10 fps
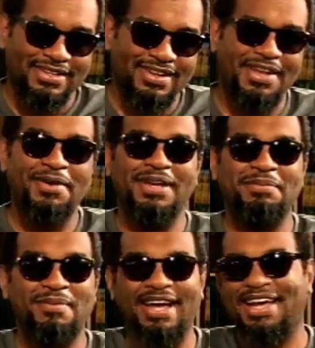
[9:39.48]
No, I don't want to
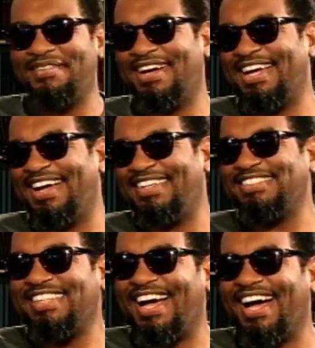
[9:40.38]
brag about
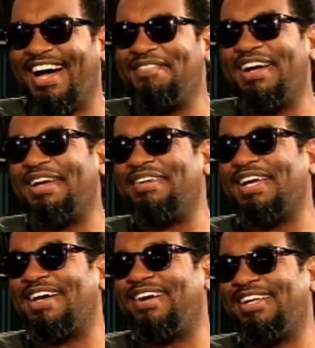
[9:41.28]
Calabash. No, but I mean, come on,